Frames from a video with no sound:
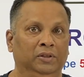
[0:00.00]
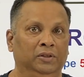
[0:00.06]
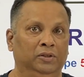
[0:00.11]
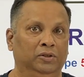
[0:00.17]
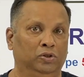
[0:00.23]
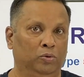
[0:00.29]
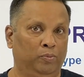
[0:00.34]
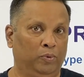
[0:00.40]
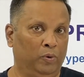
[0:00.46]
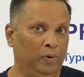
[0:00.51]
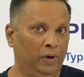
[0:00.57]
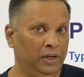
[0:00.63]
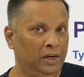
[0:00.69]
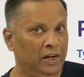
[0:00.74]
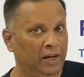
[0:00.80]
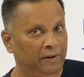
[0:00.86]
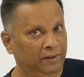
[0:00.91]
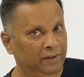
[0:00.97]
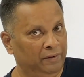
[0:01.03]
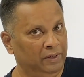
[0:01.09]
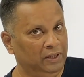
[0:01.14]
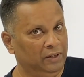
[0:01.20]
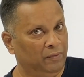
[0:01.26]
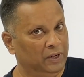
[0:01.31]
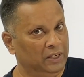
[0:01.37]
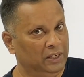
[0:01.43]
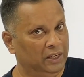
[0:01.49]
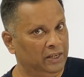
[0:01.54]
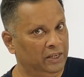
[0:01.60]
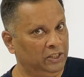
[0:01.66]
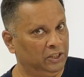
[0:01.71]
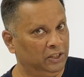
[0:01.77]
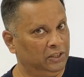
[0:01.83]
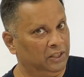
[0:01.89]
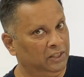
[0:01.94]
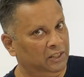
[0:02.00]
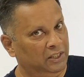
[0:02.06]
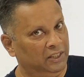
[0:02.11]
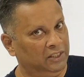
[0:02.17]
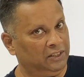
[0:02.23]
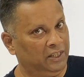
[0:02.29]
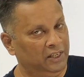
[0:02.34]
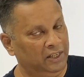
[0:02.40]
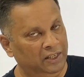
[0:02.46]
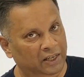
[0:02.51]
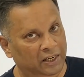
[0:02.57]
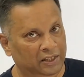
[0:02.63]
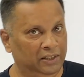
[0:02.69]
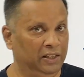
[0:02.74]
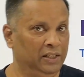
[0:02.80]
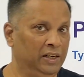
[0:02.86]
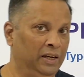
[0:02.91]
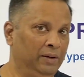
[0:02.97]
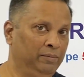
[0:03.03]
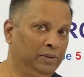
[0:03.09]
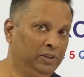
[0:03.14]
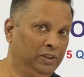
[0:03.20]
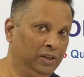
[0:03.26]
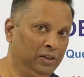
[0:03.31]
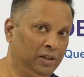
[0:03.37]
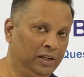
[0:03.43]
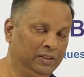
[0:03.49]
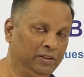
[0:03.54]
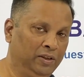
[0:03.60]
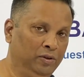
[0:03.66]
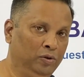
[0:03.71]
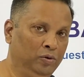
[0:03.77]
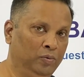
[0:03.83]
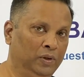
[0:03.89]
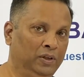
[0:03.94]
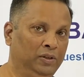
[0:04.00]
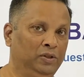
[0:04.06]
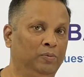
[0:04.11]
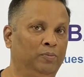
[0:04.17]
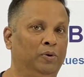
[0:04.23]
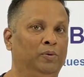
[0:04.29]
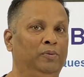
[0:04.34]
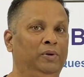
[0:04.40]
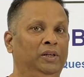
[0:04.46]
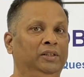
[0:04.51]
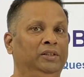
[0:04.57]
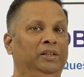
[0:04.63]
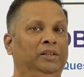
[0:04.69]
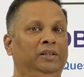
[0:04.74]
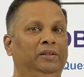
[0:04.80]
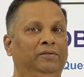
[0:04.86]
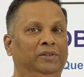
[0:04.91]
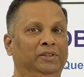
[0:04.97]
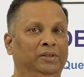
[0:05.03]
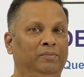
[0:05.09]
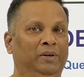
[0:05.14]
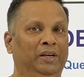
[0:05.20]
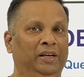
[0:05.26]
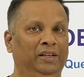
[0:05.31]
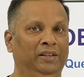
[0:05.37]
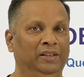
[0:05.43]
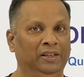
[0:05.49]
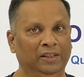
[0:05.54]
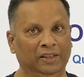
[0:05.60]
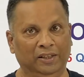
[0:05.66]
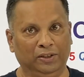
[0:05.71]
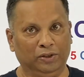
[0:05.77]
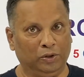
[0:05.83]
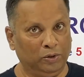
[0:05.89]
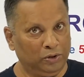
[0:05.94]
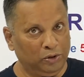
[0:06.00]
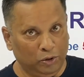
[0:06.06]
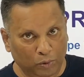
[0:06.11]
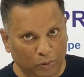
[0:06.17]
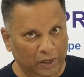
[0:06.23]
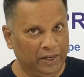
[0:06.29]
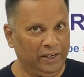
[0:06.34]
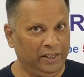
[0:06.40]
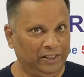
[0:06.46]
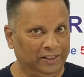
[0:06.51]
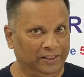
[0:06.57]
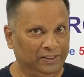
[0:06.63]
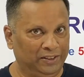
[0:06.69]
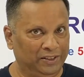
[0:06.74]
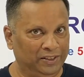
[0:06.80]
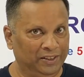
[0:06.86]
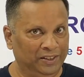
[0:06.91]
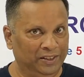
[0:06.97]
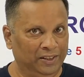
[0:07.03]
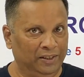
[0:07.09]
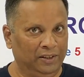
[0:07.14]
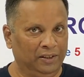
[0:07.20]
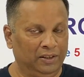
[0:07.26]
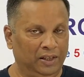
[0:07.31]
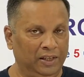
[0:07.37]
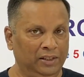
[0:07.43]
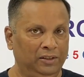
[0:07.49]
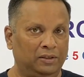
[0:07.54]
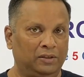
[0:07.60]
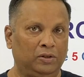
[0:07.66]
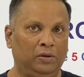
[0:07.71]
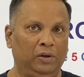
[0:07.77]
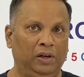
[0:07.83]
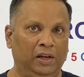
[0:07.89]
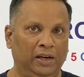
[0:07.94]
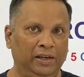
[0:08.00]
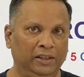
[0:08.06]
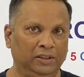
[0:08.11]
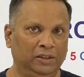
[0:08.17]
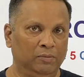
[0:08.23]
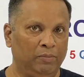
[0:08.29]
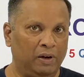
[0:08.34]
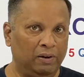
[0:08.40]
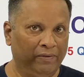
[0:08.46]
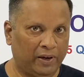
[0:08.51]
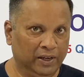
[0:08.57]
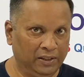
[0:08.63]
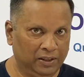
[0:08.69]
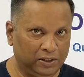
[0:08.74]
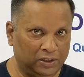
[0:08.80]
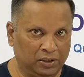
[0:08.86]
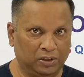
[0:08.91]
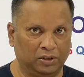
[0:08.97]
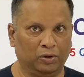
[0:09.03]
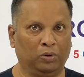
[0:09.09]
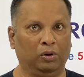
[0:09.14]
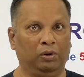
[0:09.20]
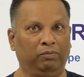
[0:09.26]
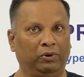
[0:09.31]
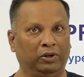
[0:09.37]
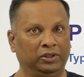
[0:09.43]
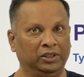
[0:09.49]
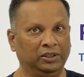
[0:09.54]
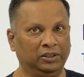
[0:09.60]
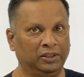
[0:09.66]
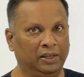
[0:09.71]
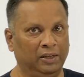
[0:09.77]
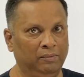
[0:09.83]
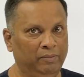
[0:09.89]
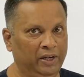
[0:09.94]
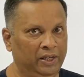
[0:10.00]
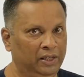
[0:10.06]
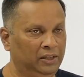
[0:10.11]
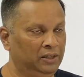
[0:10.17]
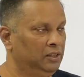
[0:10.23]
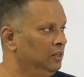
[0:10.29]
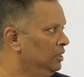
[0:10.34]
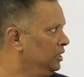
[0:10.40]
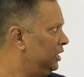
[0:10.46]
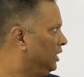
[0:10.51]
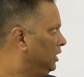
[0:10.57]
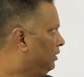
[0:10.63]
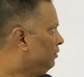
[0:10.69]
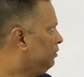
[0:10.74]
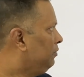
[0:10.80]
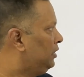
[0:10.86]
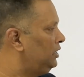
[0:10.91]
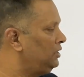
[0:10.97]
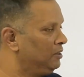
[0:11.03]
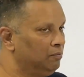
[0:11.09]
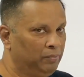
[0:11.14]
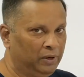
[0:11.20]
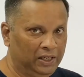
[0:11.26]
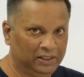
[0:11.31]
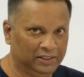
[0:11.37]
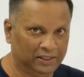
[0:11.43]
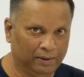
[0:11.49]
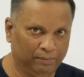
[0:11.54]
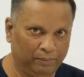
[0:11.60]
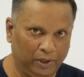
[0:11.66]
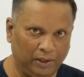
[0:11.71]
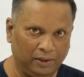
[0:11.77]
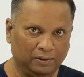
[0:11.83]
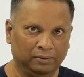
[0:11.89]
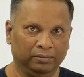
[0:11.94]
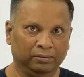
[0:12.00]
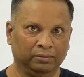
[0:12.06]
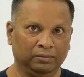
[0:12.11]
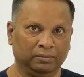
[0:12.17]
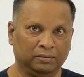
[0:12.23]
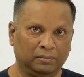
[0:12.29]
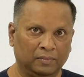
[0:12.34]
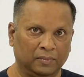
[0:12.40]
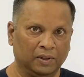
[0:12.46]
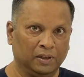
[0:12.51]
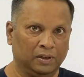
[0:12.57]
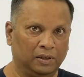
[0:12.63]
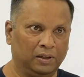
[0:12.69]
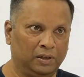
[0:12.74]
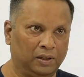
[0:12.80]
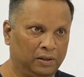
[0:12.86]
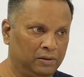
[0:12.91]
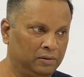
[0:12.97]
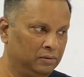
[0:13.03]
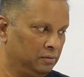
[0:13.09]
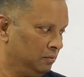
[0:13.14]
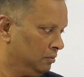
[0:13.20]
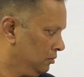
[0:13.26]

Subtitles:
So provided I have given the one condition that it has rained, and then I am asking you what is the probability that it was a Monday. So two conditions, right? So let us simplify this whole process and make it, I'll give you a very simple example. Now